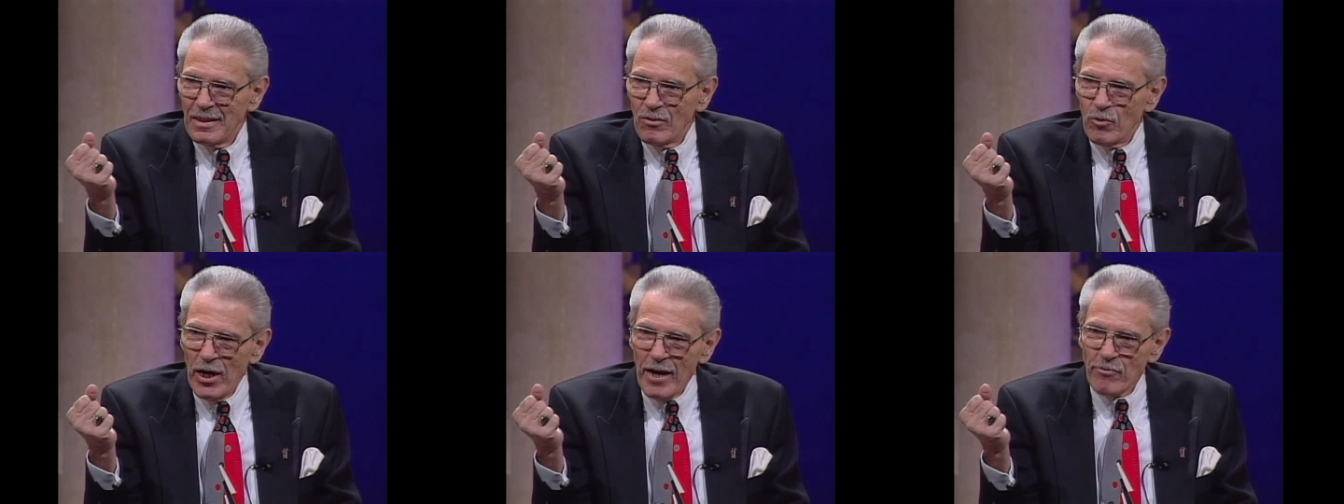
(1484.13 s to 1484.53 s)

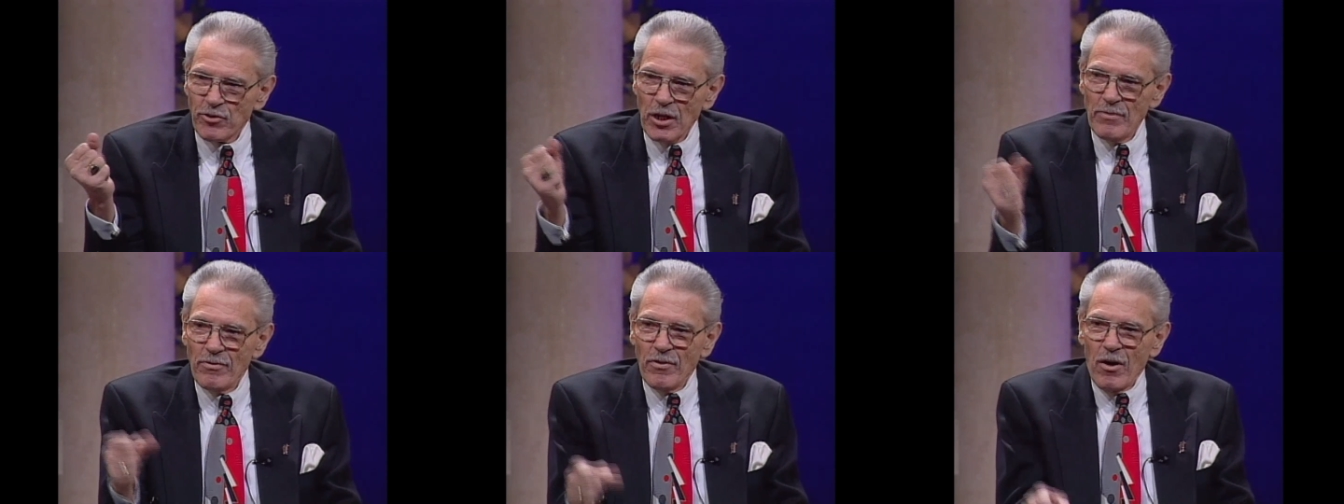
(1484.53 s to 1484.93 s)
We have
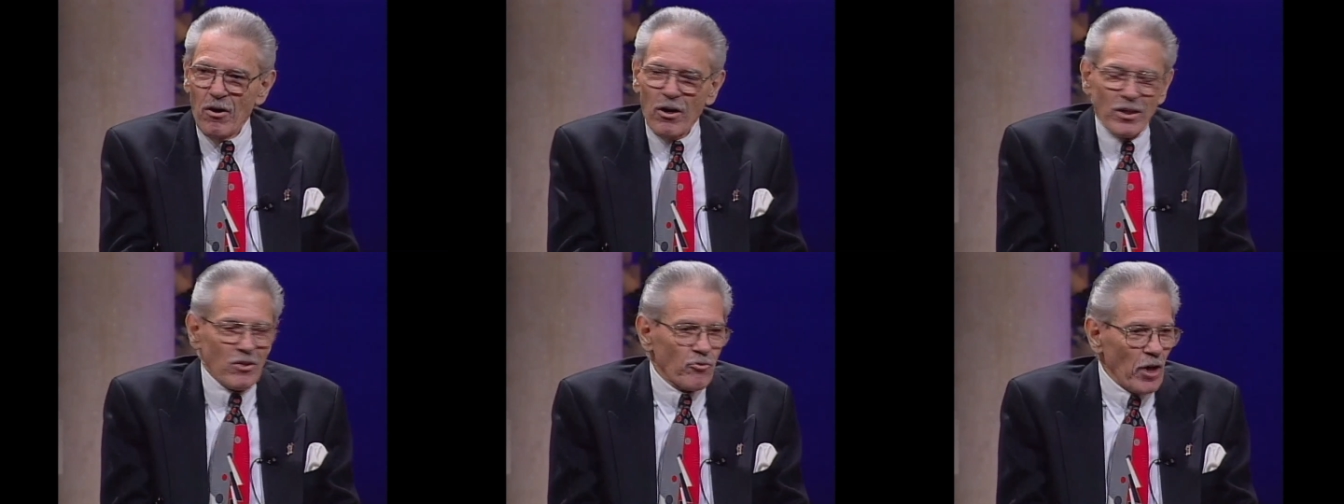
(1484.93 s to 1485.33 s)
some of
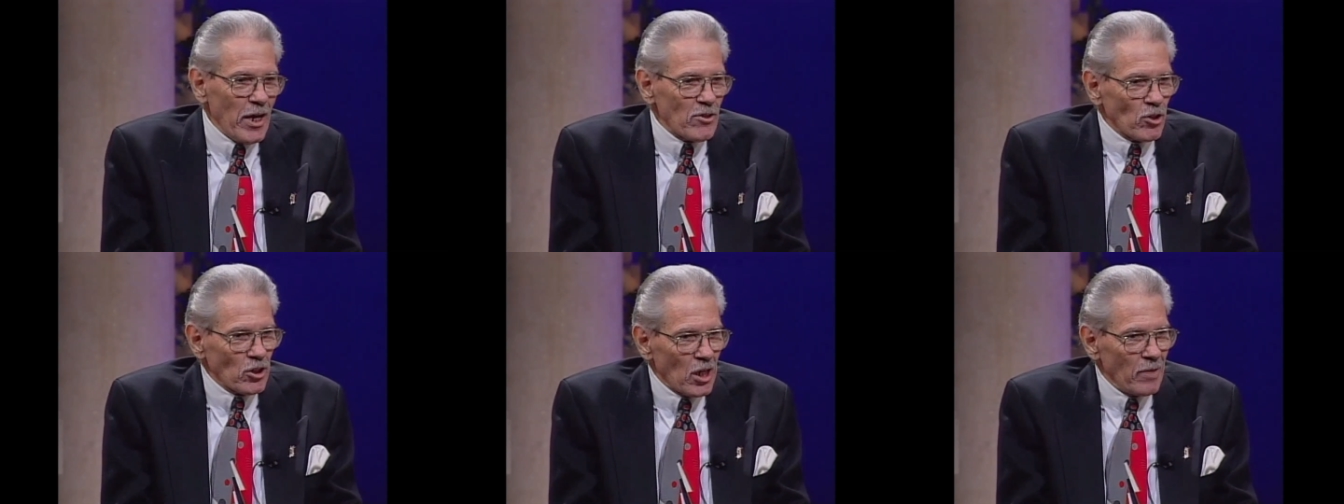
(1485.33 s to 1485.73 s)
our
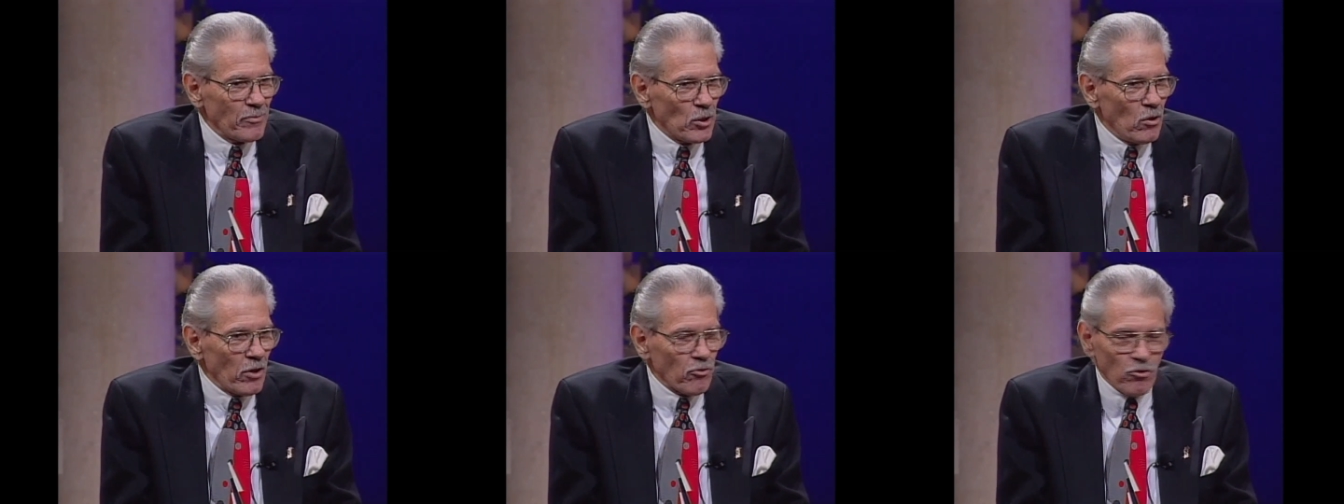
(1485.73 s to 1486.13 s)
organization come
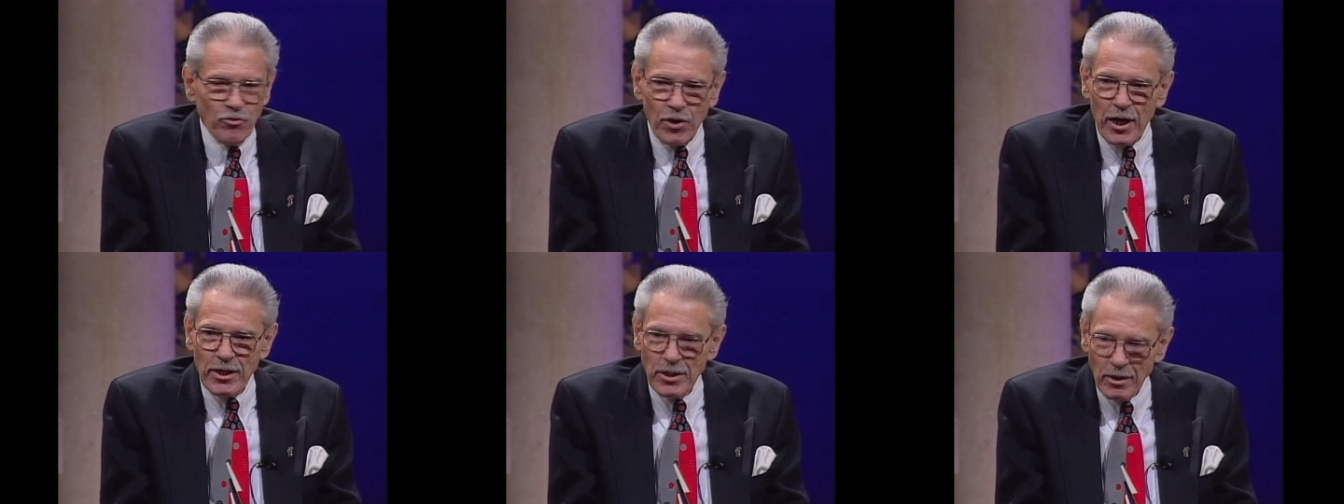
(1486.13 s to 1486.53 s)
to us and
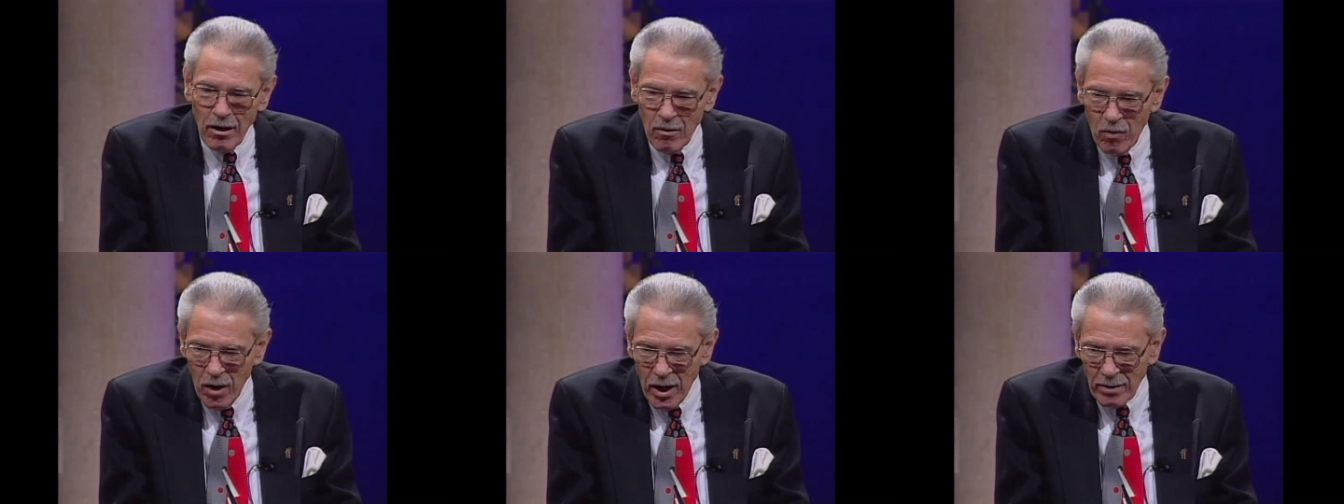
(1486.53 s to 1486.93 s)
say, you
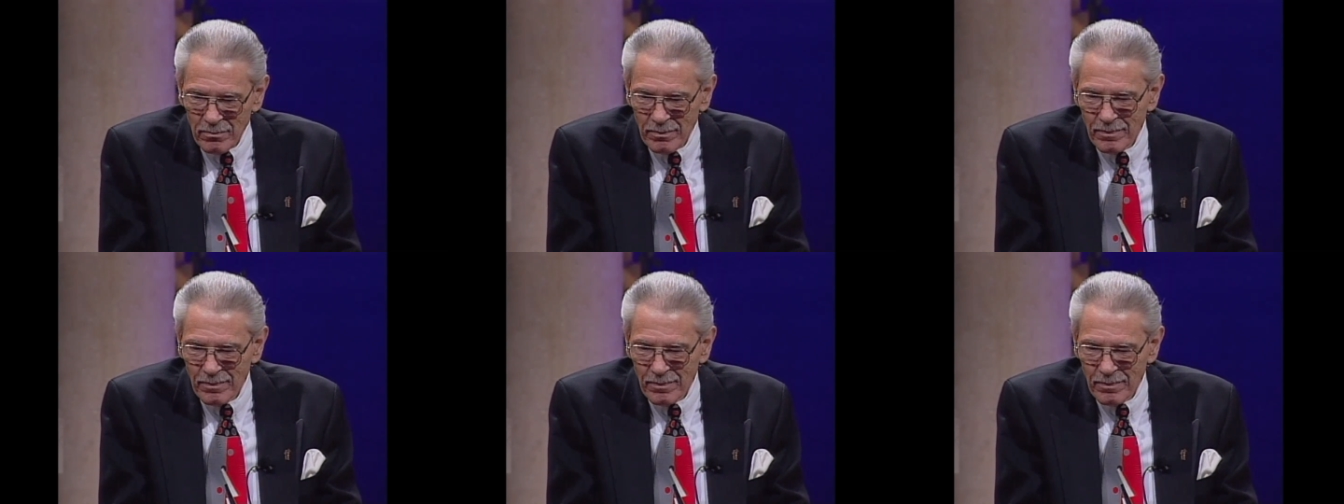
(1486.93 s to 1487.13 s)
know what?